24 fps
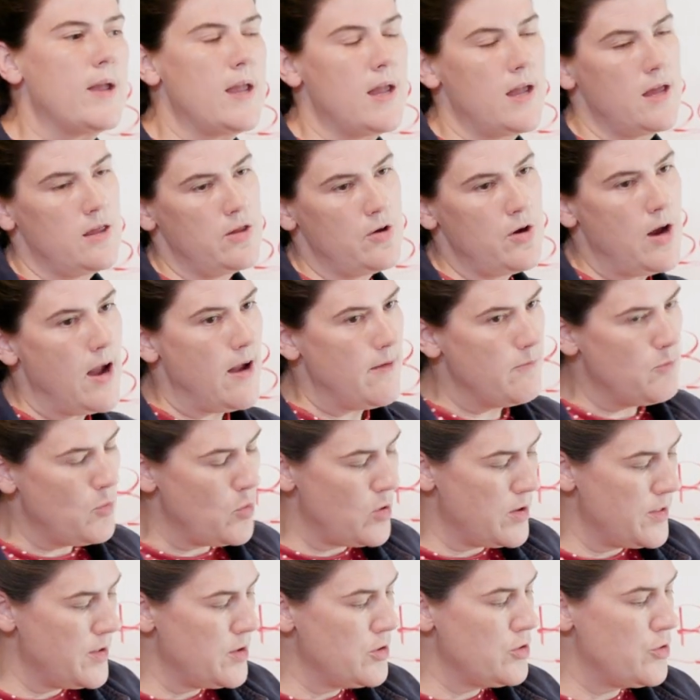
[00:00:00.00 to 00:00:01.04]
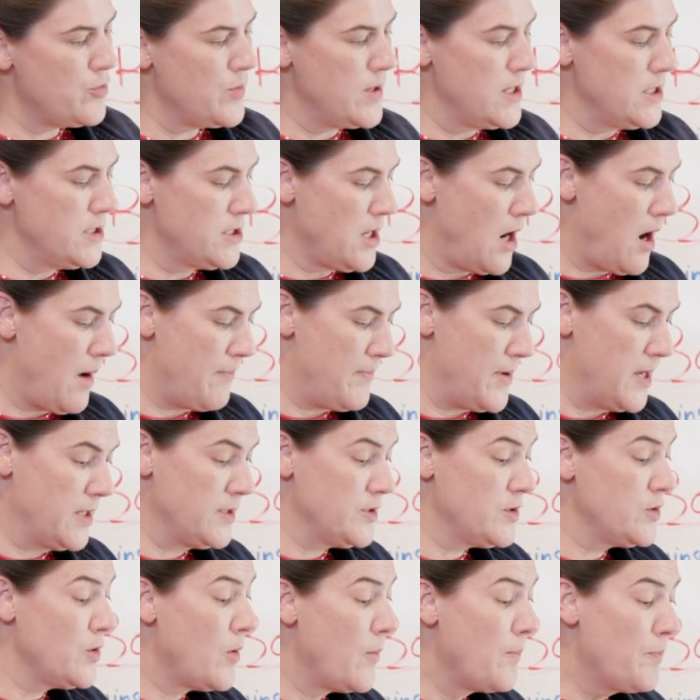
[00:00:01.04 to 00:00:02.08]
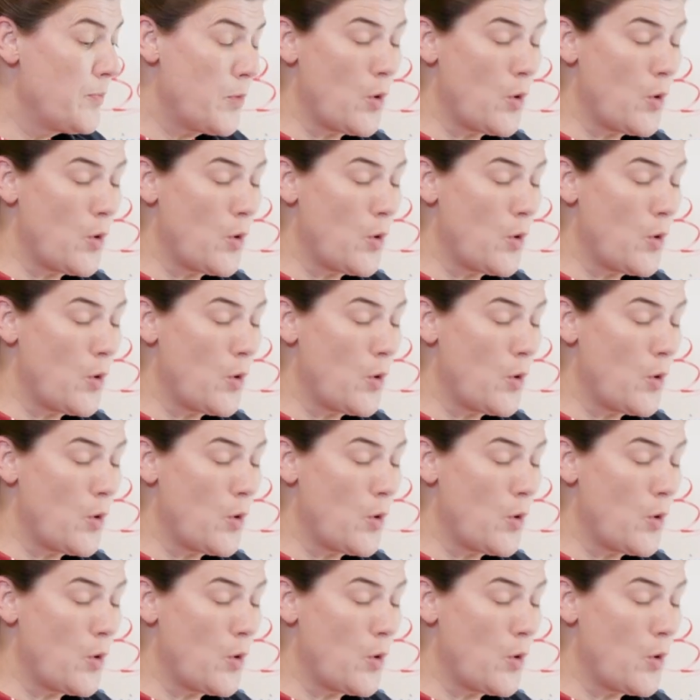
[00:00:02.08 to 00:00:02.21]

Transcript: we either have more than 3 topics